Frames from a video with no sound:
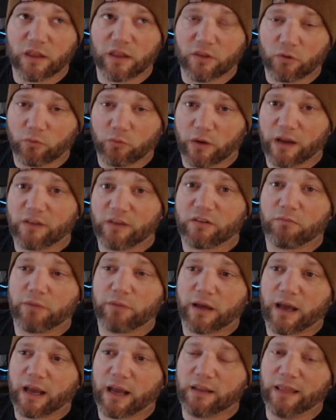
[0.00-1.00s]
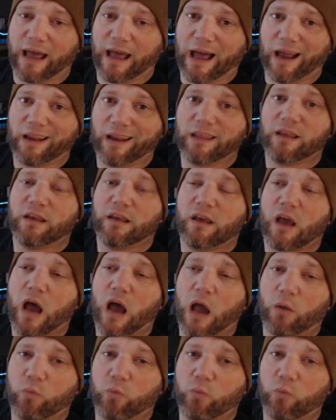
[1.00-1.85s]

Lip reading: The reason behind that, I